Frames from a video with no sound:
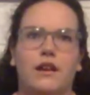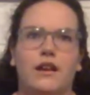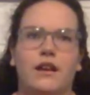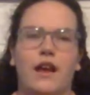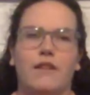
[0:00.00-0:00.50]

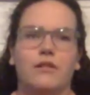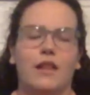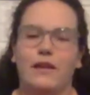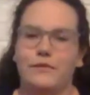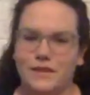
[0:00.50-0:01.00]
never
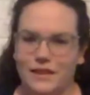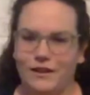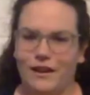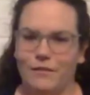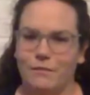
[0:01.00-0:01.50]
left in
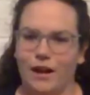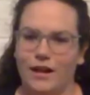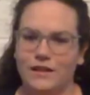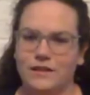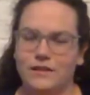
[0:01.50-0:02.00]
our
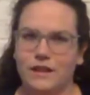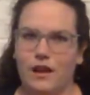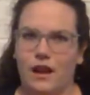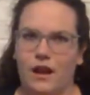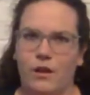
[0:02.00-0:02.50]
minds.
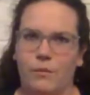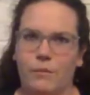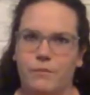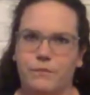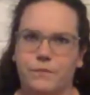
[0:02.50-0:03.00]

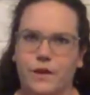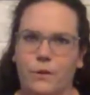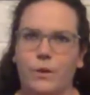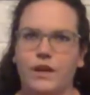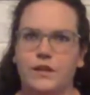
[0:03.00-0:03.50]

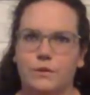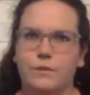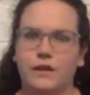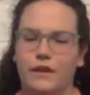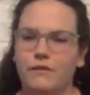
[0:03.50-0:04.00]
We do
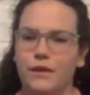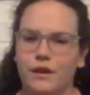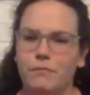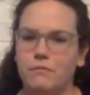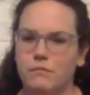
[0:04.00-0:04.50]
believe
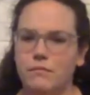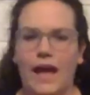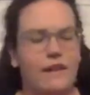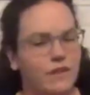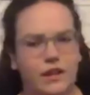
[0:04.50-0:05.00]
in
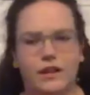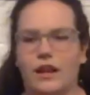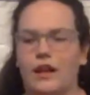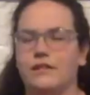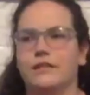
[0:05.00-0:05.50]
heaven
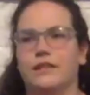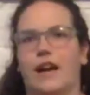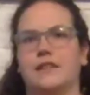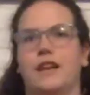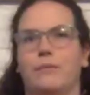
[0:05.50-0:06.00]
and
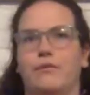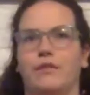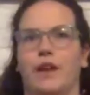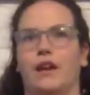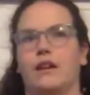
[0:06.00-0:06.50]
that type of
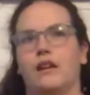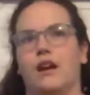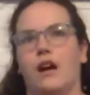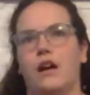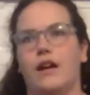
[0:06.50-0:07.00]
thing.
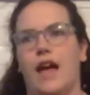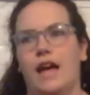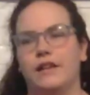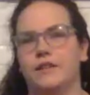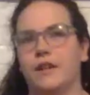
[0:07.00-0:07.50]

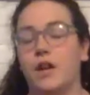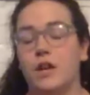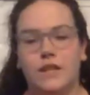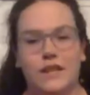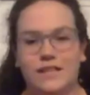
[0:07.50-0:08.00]
And
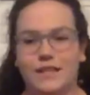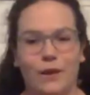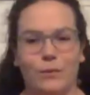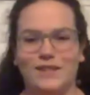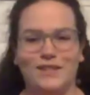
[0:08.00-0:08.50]
to this day,
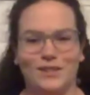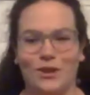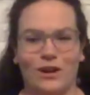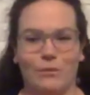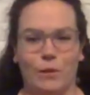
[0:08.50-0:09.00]
we still
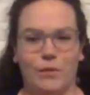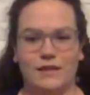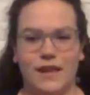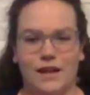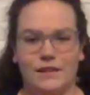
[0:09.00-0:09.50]
talk about my
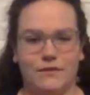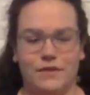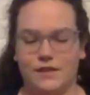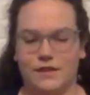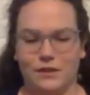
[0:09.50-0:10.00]
dad as if
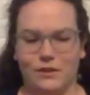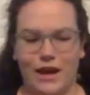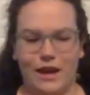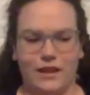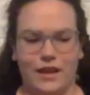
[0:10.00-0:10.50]
he's still
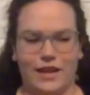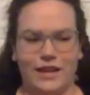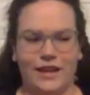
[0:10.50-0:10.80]
around. Like,